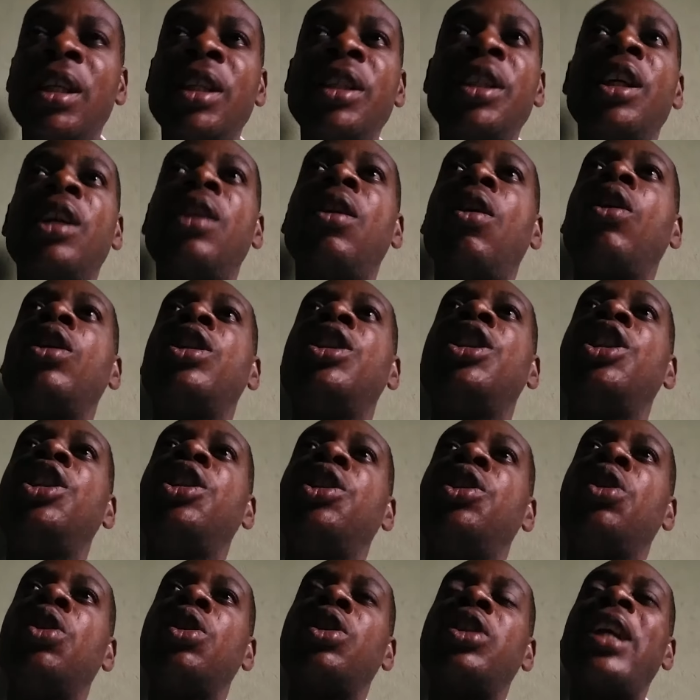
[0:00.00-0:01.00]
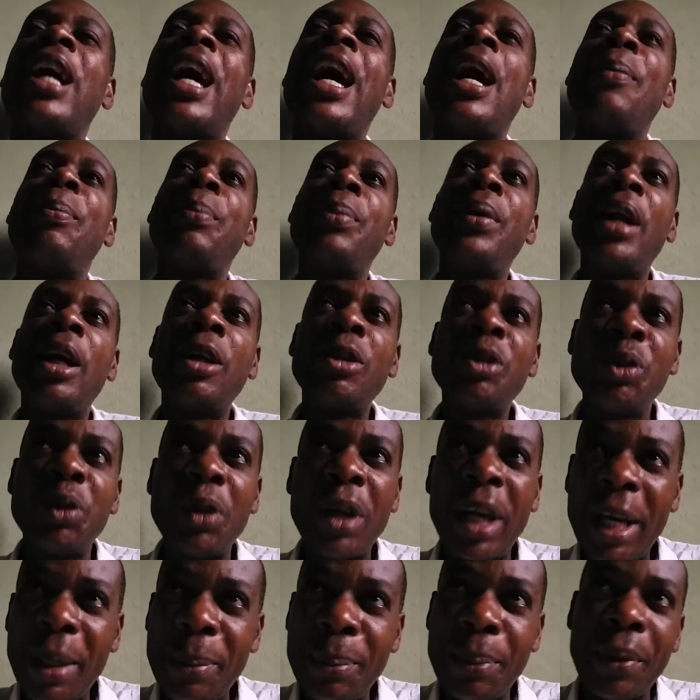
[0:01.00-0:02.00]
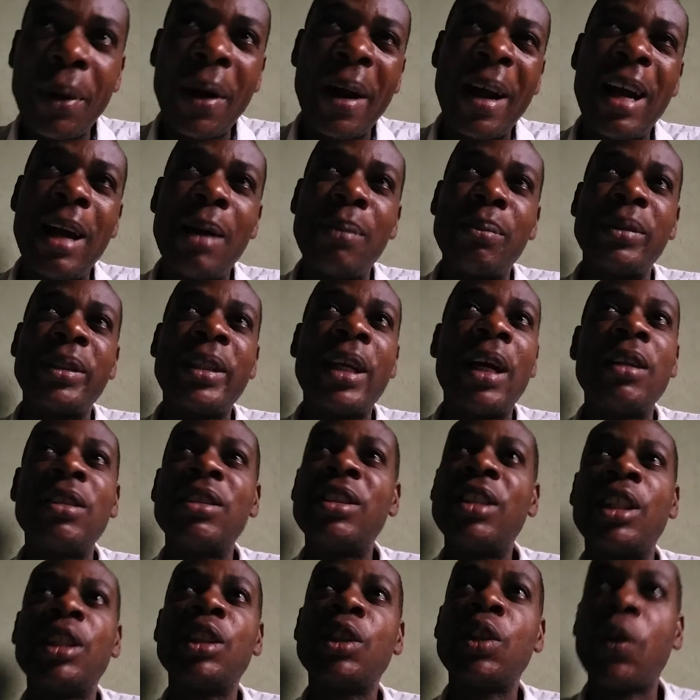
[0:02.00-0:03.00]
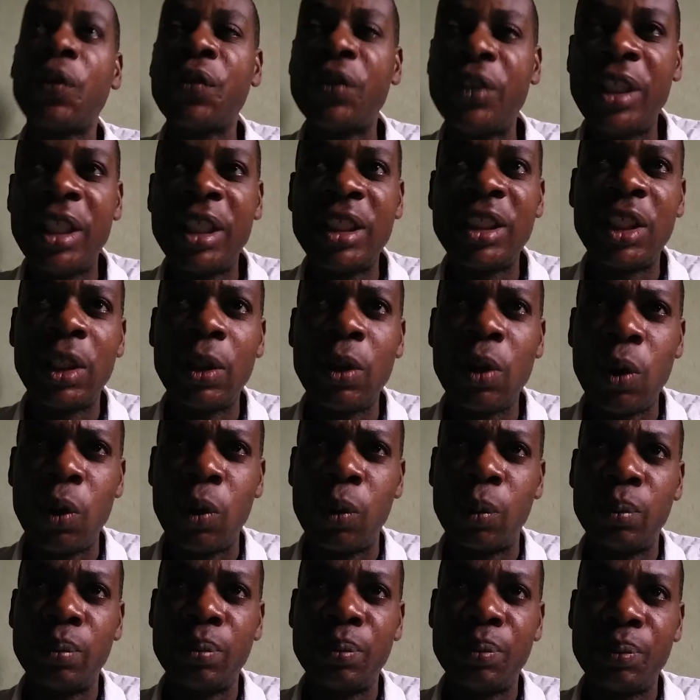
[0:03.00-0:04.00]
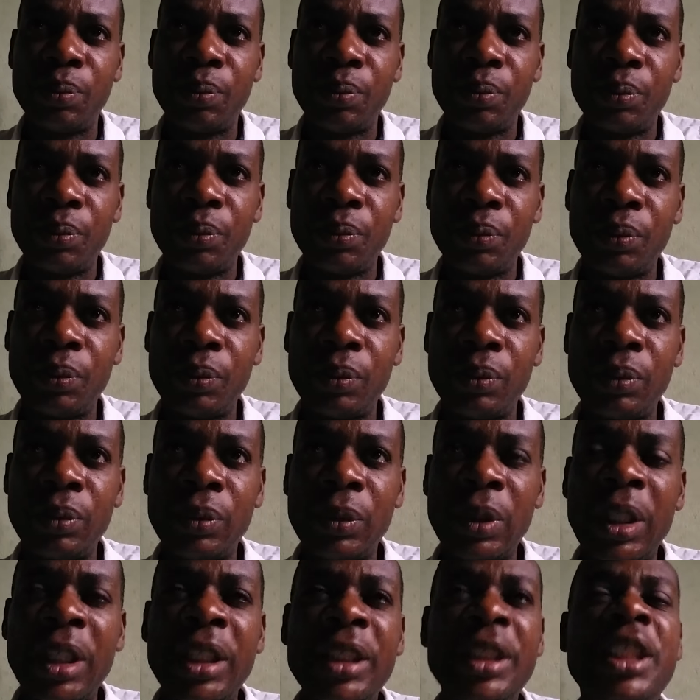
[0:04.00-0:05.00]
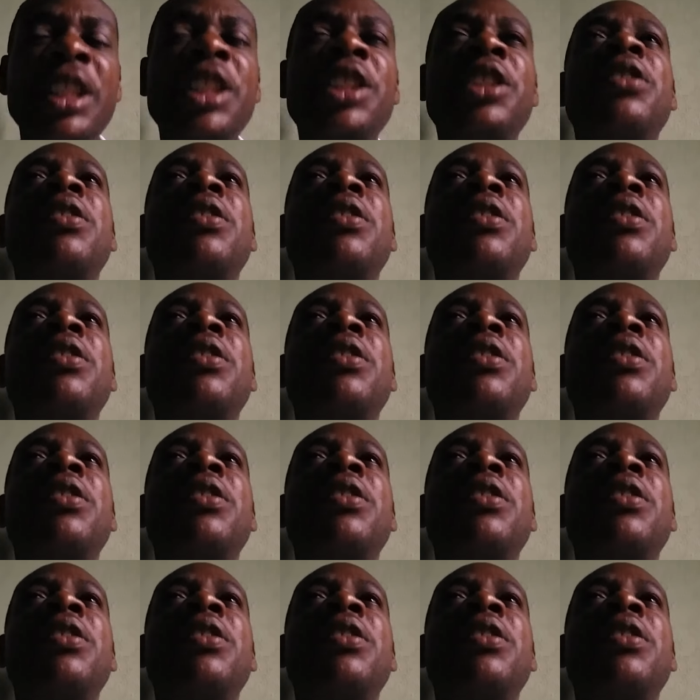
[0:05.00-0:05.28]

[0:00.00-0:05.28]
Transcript: The Lord Jesus appeared to Abraham thousands of years ago these